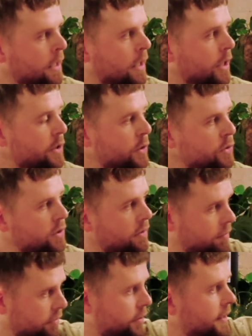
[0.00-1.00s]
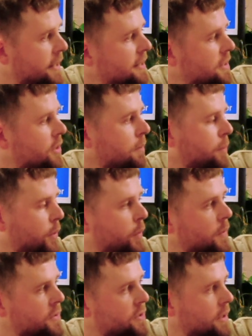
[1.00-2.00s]
a user, for in this example, who
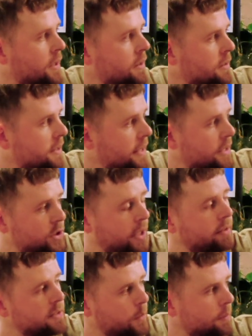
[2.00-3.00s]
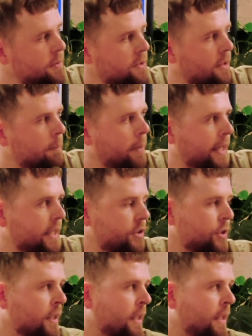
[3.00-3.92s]
wants to see a charity web design page,